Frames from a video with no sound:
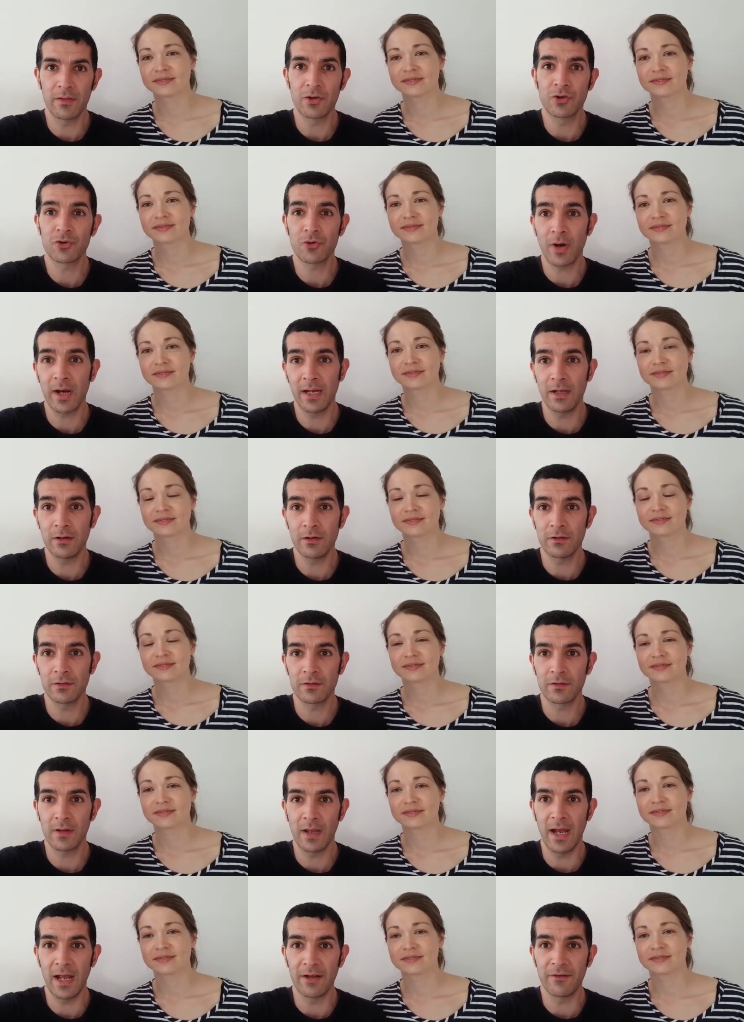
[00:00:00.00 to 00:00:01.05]
Speaker 1: the trainers
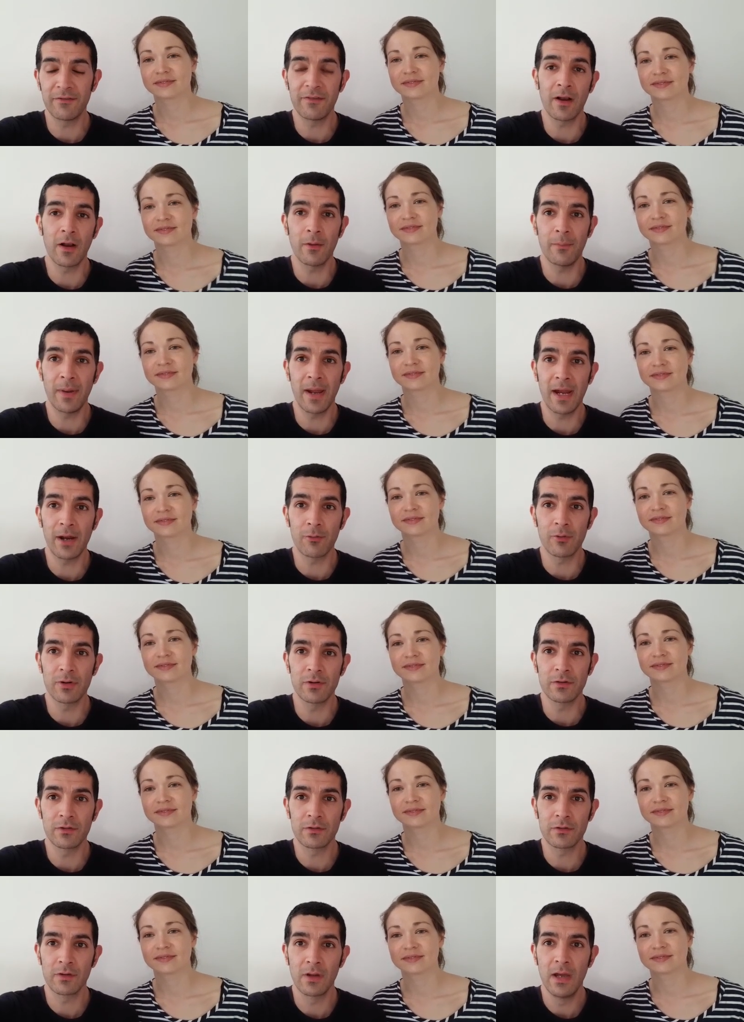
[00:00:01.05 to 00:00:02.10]
and fellow
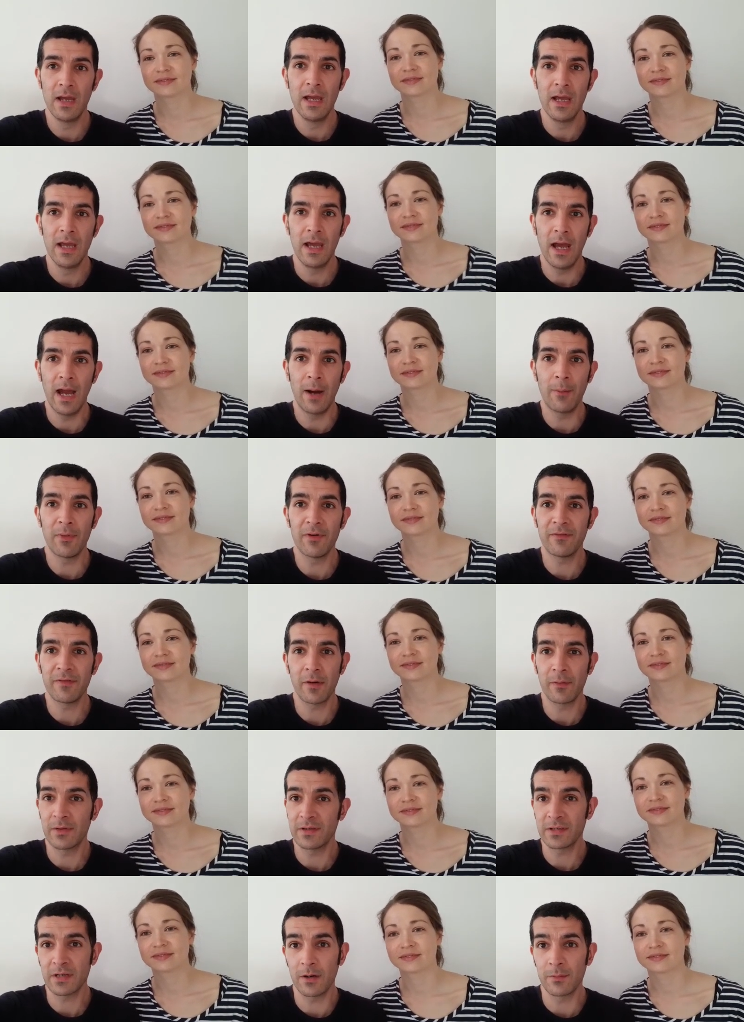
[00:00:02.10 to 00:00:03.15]
parents, and we felt
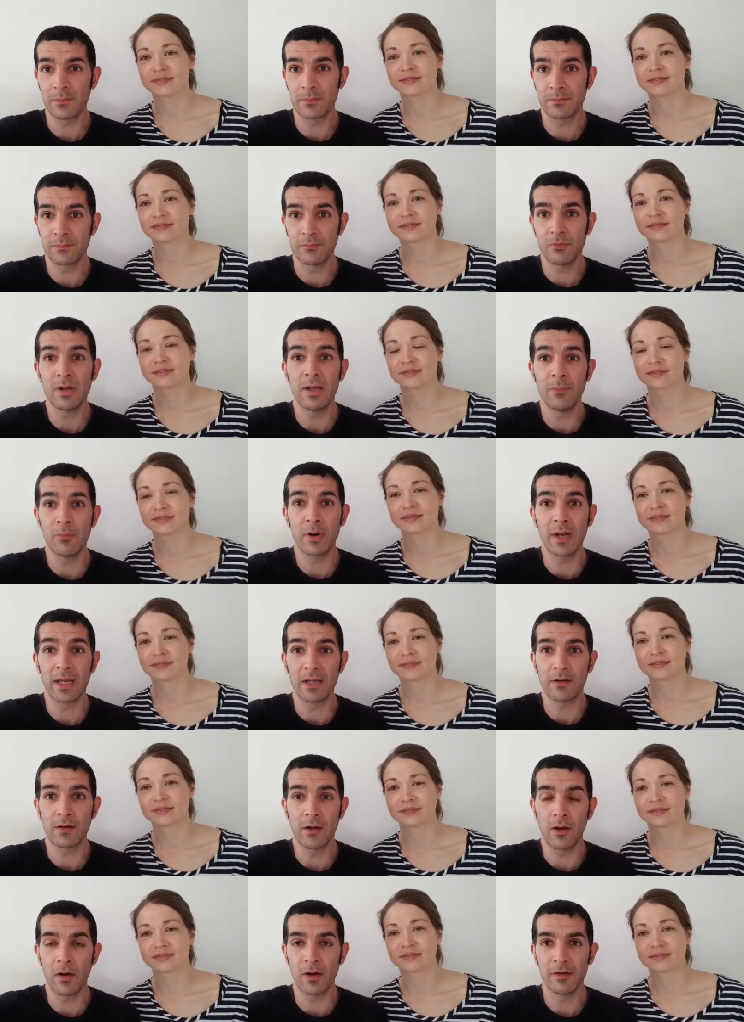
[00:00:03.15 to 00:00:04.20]
this helped really bring it
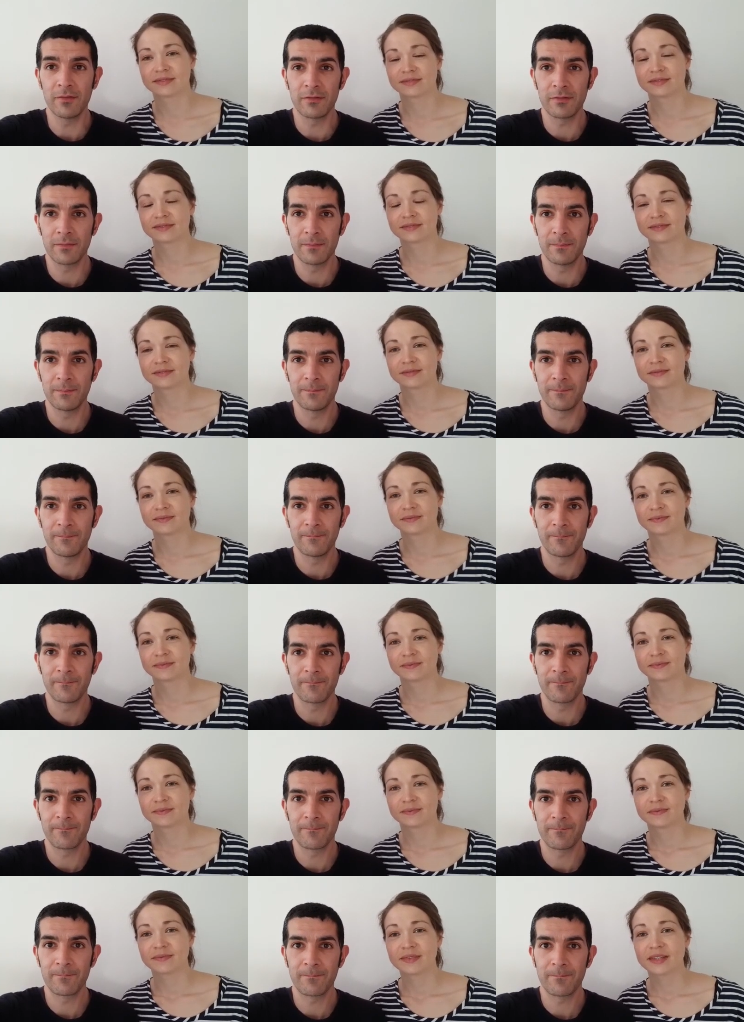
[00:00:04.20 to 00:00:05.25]
to life.
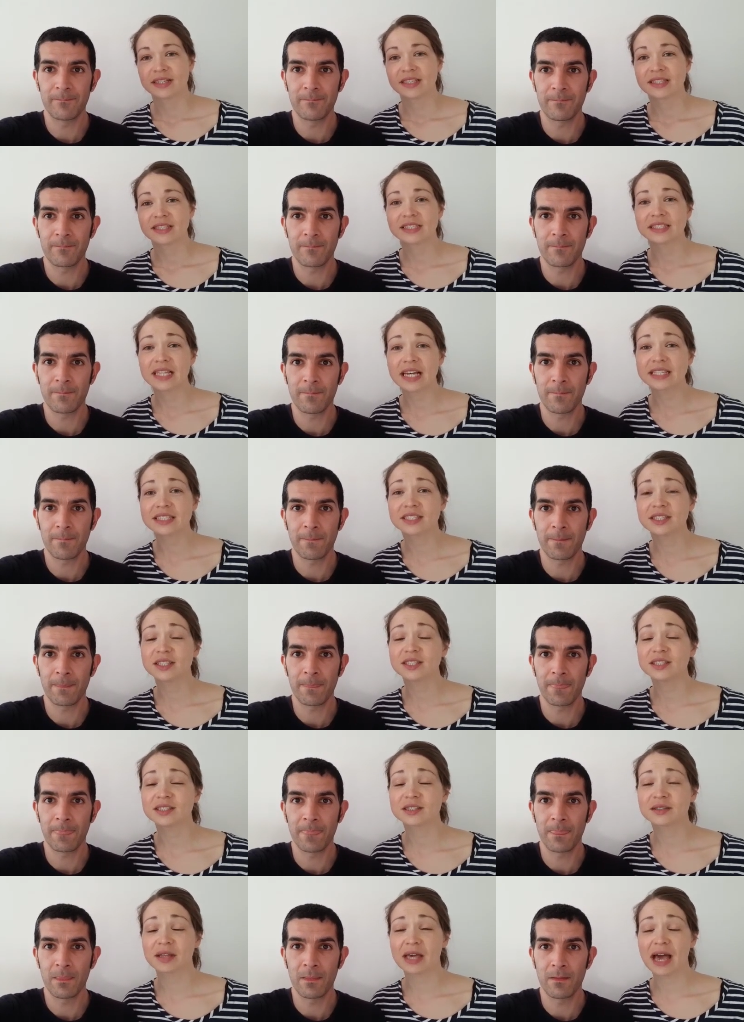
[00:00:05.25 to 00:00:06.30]
Speaker 2: The
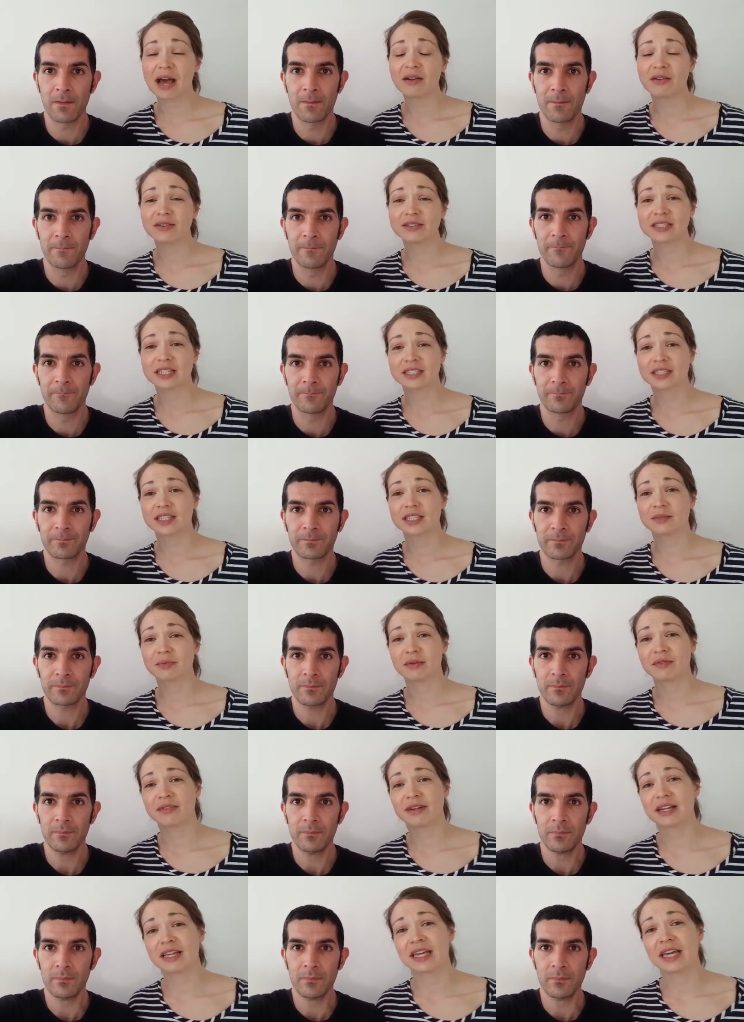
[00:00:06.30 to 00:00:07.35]
sessions, the online sessions, were
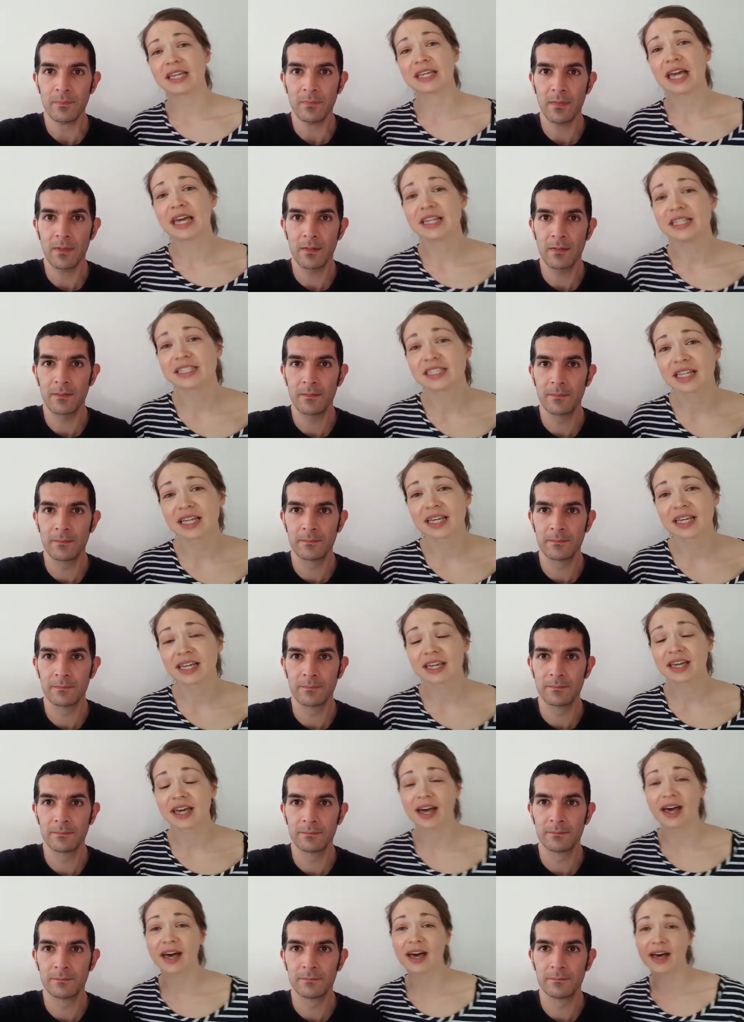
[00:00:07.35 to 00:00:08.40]
really engaging,
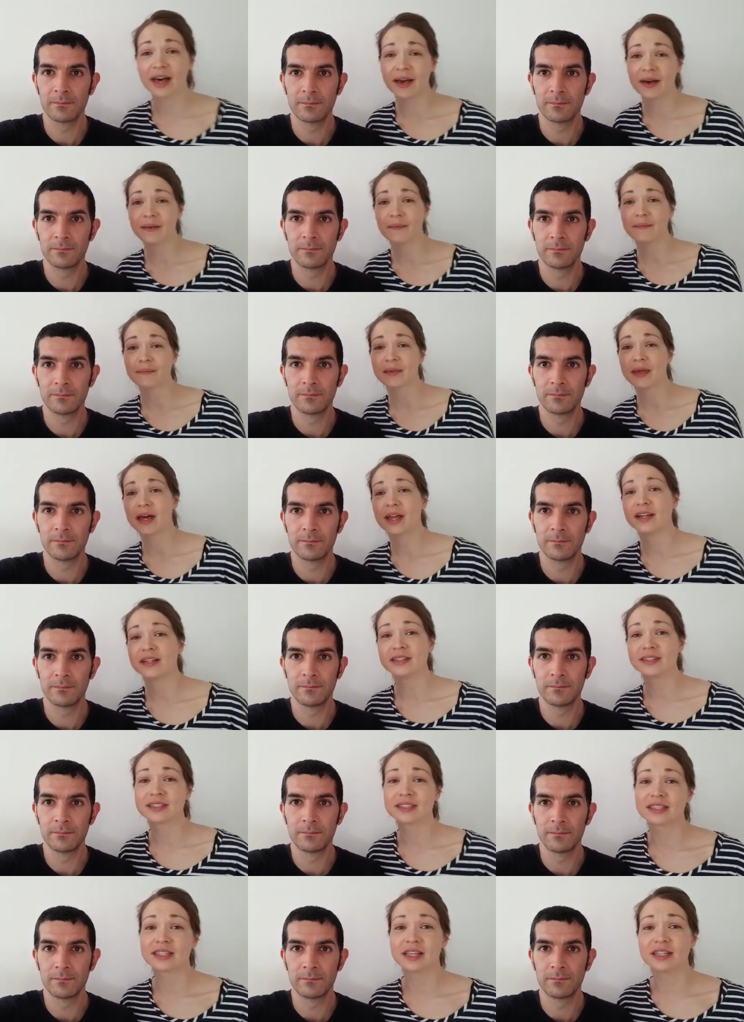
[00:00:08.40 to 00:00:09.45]
um, and
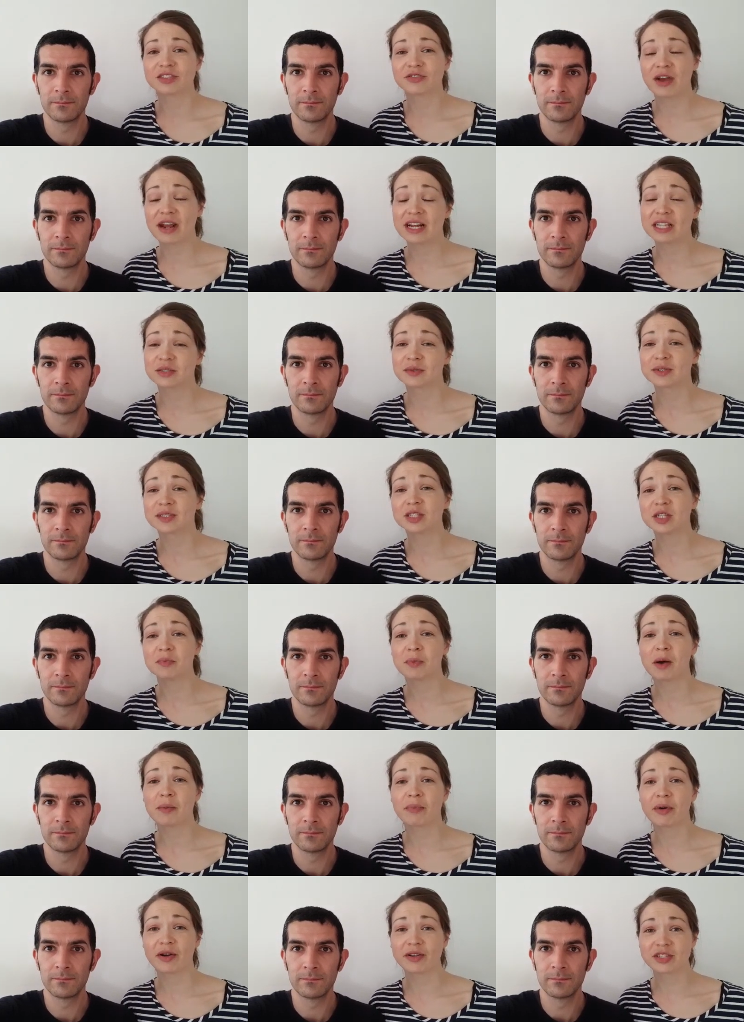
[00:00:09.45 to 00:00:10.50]
the trainers were super
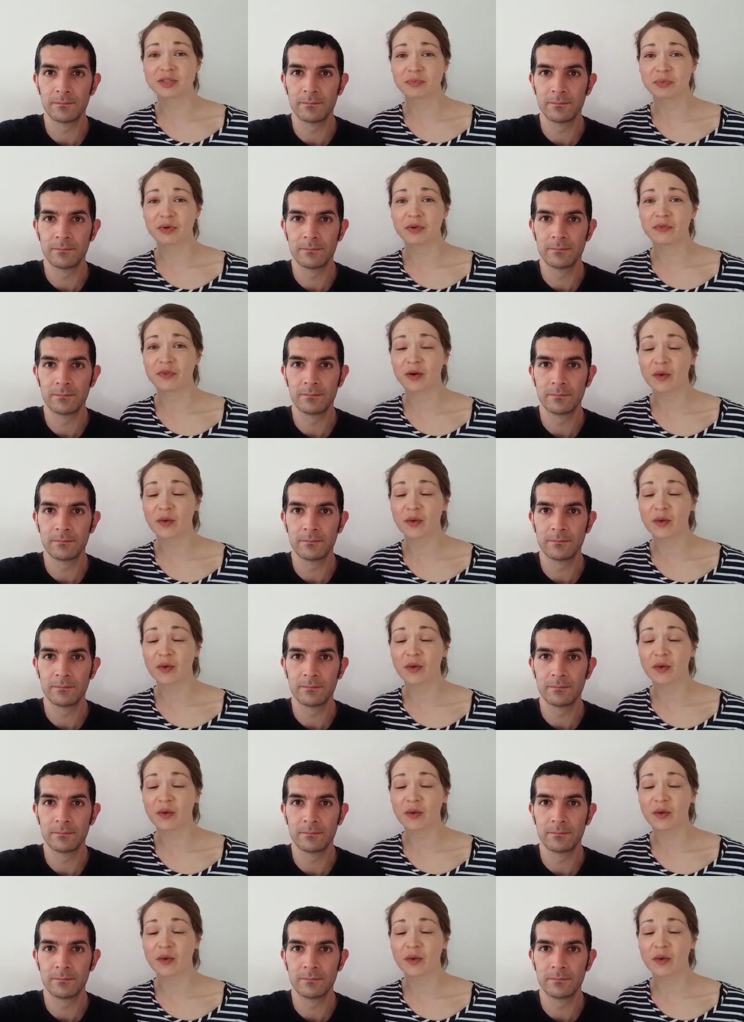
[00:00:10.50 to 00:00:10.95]
approachable for